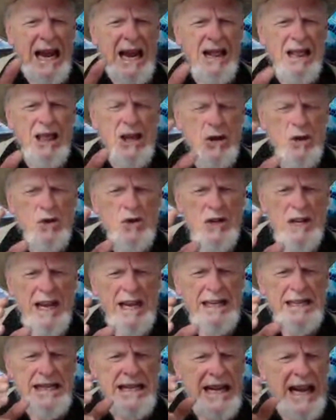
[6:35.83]

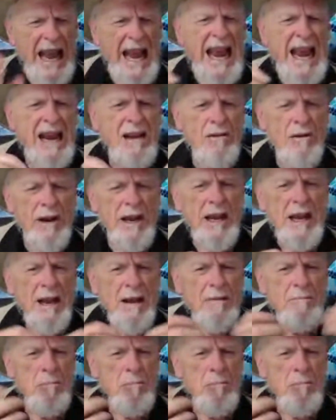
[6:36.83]
enthusiastic, angry